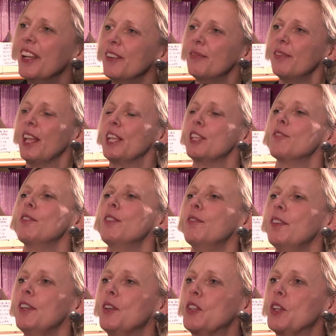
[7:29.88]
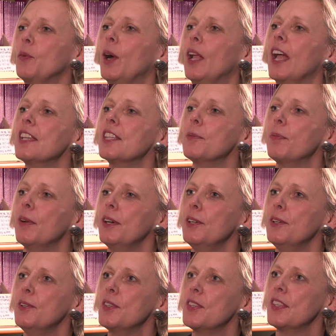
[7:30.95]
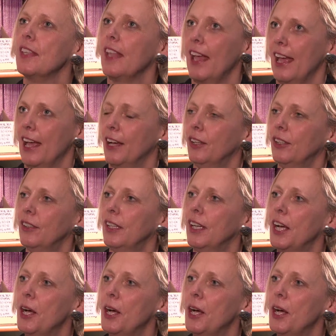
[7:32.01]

Plans for the future. Well, I suppose now,